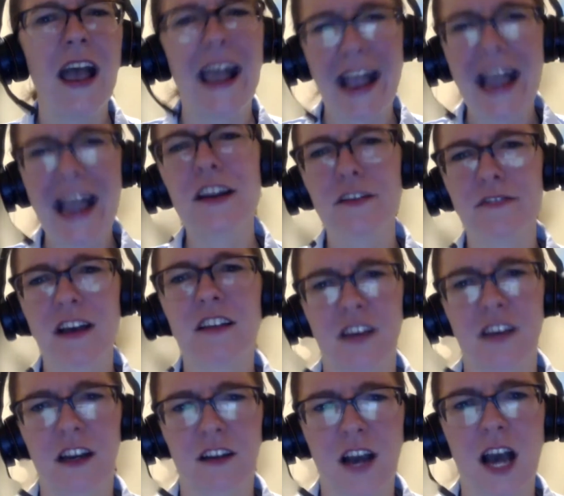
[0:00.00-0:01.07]

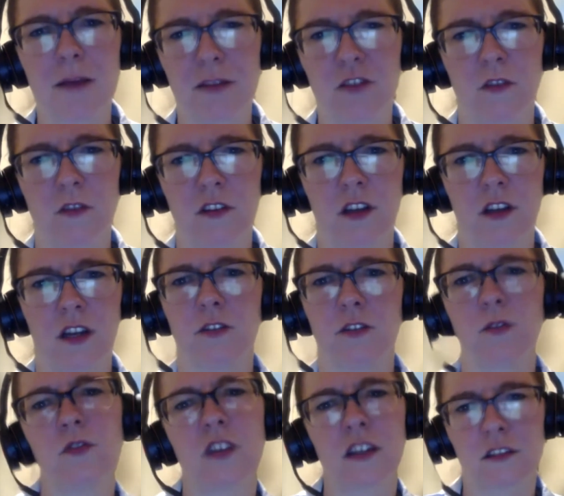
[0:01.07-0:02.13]
Addevent.com is one that I
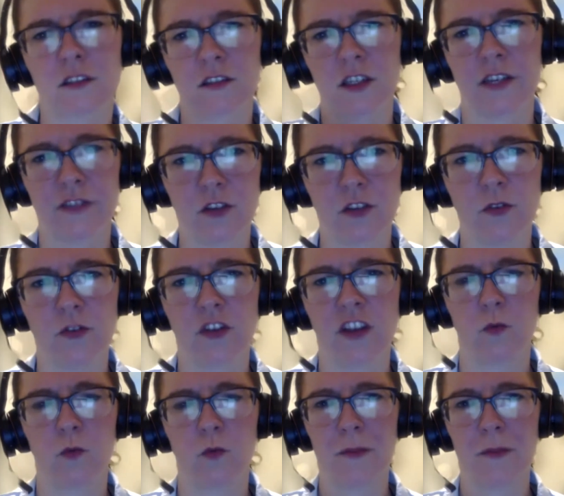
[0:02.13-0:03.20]
use on Giving
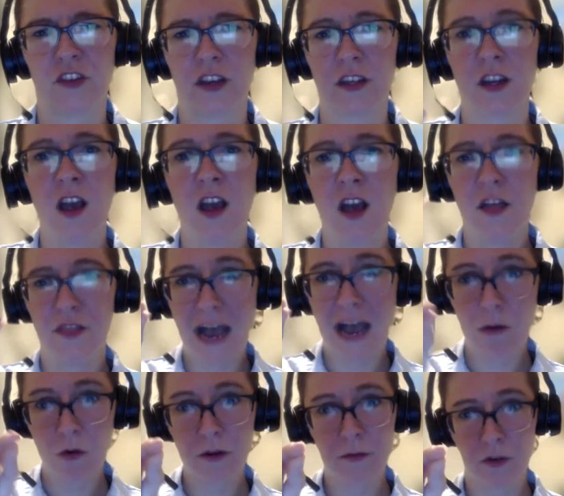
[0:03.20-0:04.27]
Tuesday's website.
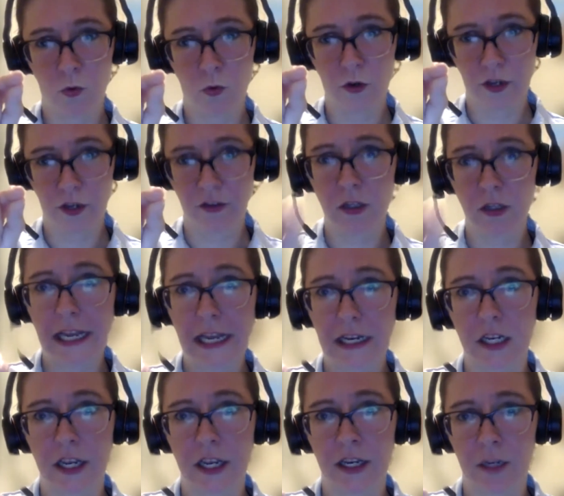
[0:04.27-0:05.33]
That one will give a
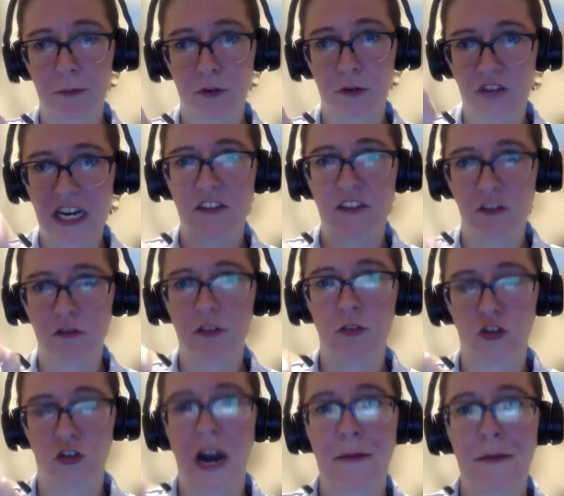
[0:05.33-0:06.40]
link and it provides a little
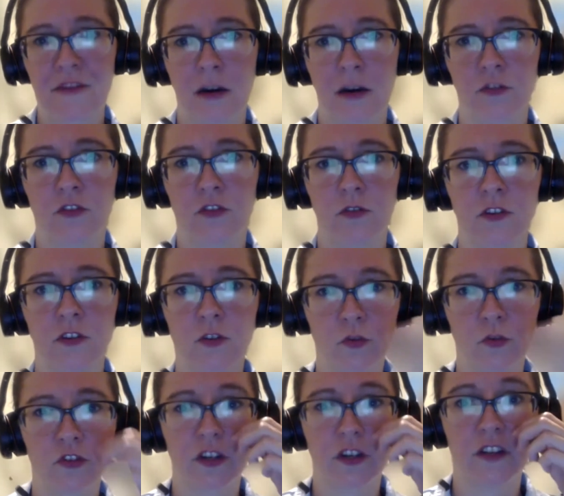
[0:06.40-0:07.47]
drop down so the
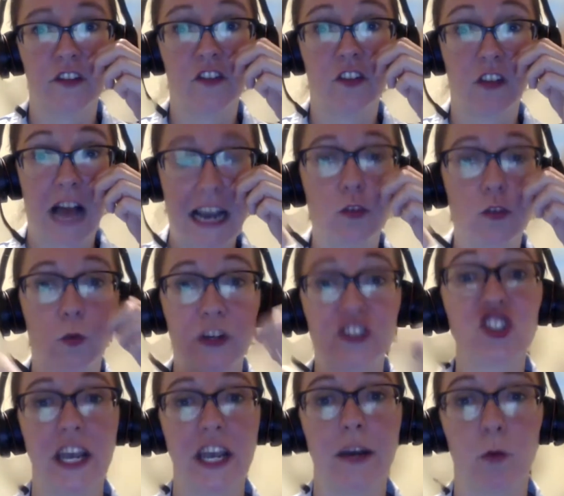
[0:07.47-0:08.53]
user can select
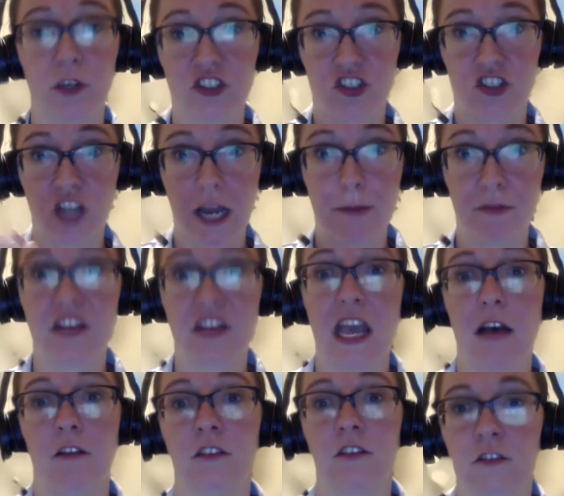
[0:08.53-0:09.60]
which, which type of
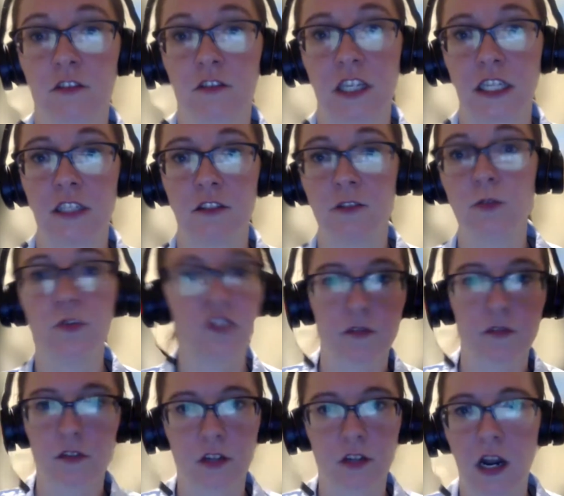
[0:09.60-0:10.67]
calendar they use if
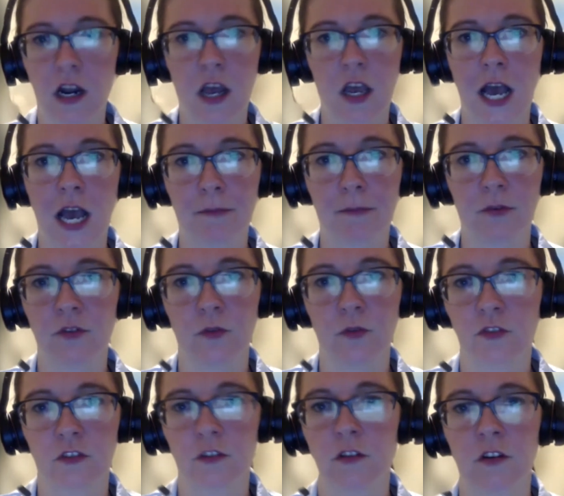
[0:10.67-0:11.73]
they're an Apple
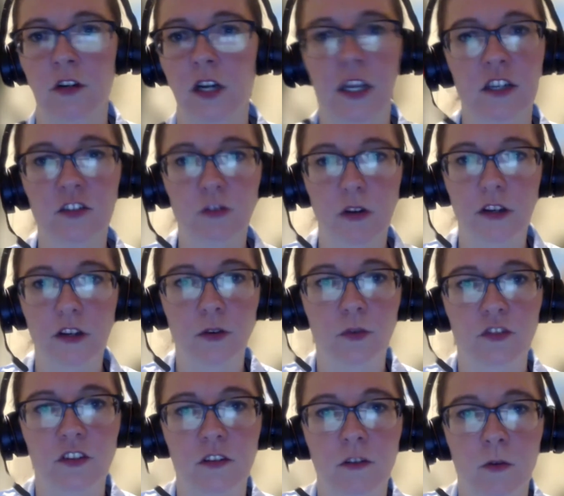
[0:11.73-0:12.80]
user or an Android
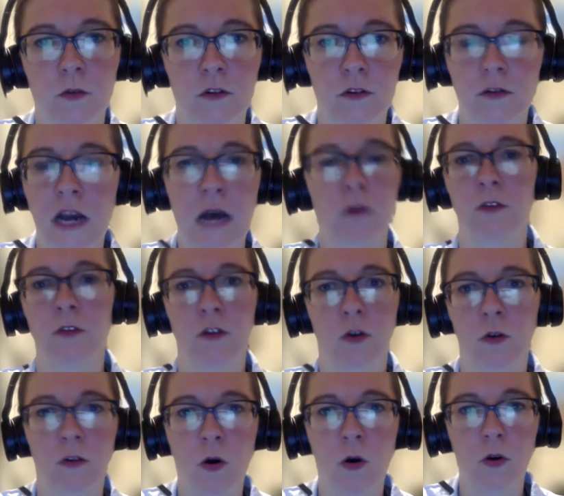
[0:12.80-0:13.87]
user or Outlook
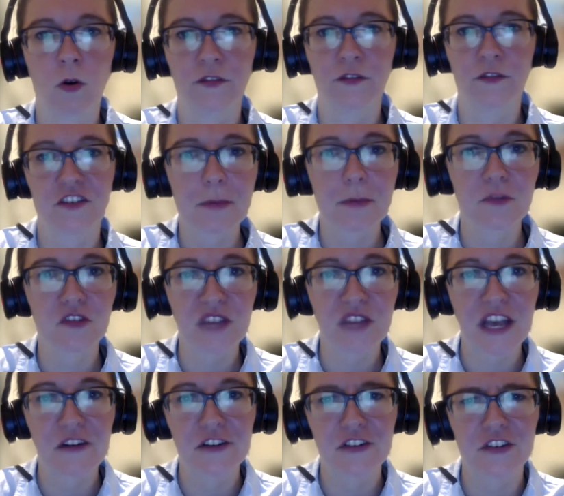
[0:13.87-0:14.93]
or all of the types of
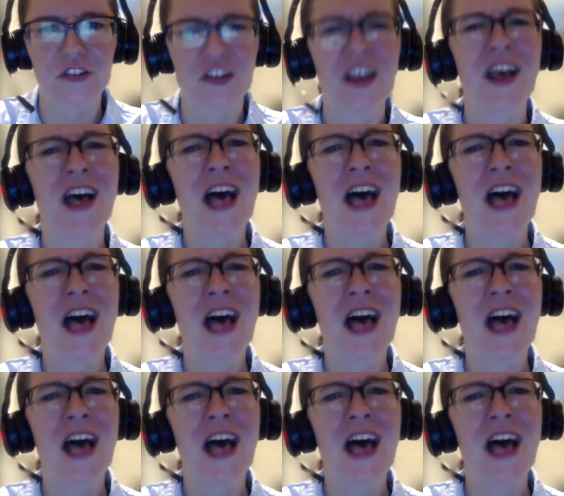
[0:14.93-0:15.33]
calendars.